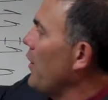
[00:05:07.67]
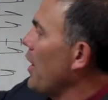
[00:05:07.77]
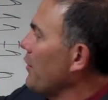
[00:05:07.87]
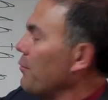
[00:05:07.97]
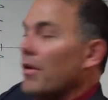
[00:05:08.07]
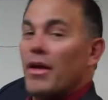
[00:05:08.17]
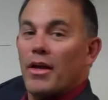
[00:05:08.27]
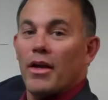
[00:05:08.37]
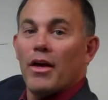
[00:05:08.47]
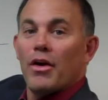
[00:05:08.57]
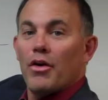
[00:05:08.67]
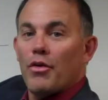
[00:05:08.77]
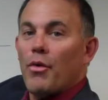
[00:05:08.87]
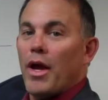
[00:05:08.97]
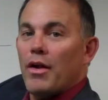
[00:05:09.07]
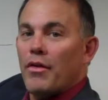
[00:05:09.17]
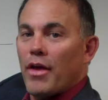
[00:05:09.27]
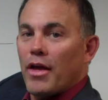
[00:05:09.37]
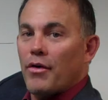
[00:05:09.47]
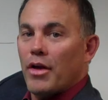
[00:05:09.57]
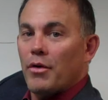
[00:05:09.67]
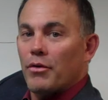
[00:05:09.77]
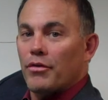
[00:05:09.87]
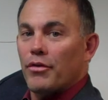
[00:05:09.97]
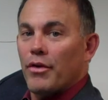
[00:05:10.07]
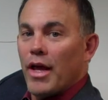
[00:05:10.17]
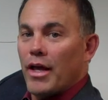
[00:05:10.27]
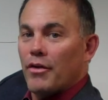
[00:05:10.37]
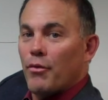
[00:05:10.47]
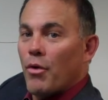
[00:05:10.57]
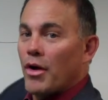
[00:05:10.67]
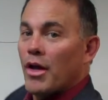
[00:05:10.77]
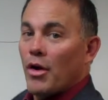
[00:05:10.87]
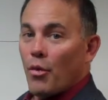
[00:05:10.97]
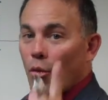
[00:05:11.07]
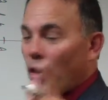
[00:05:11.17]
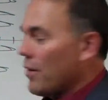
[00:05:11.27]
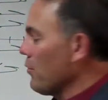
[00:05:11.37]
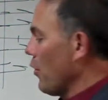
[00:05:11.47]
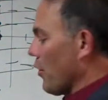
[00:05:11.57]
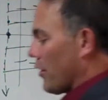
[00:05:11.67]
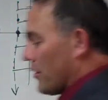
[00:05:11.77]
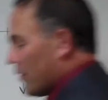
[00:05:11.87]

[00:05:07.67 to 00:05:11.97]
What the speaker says: of x being greater than or equal to -1. One more,